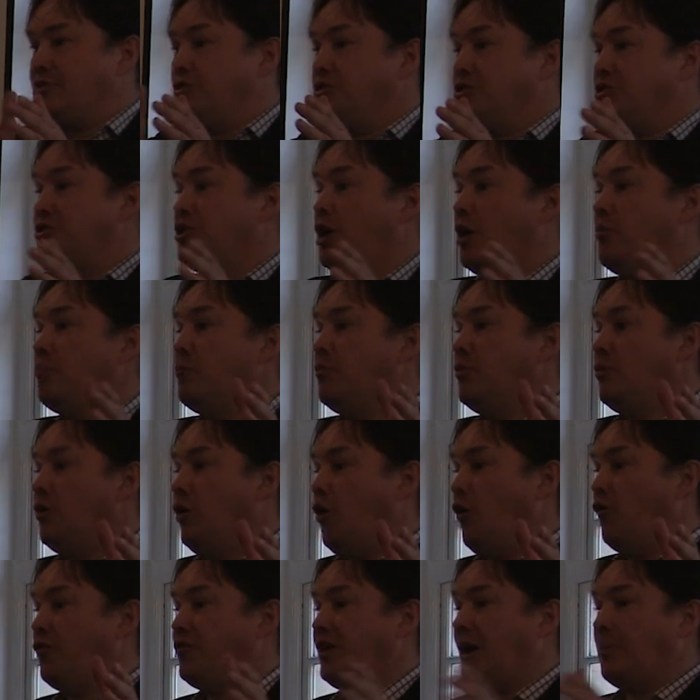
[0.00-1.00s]
the sum
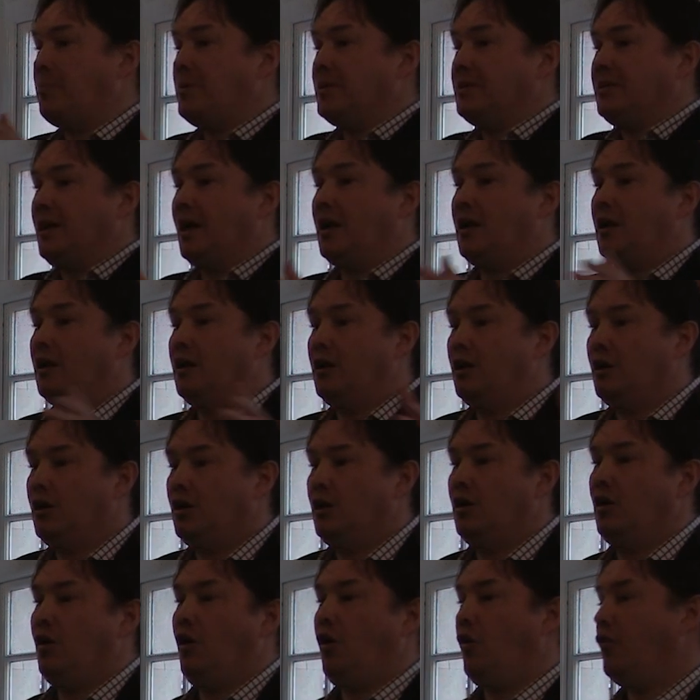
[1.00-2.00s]
of capital
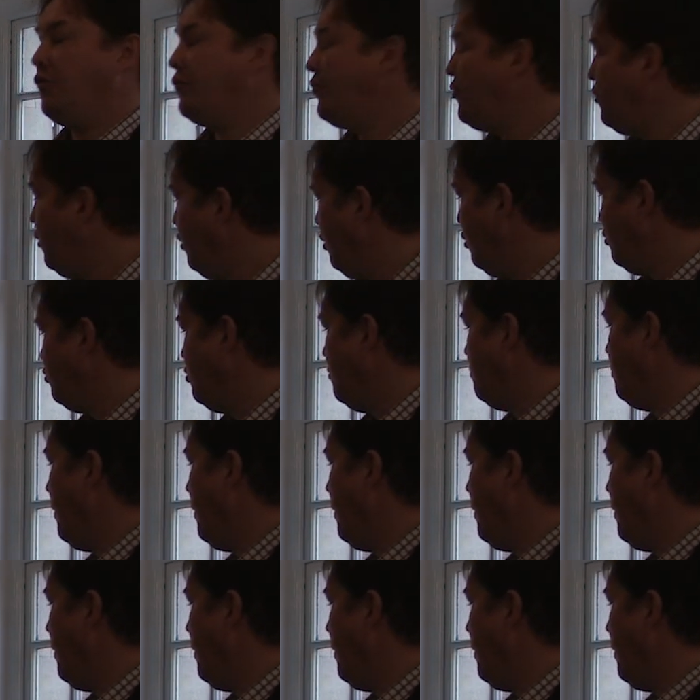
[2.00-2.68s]
of uh, the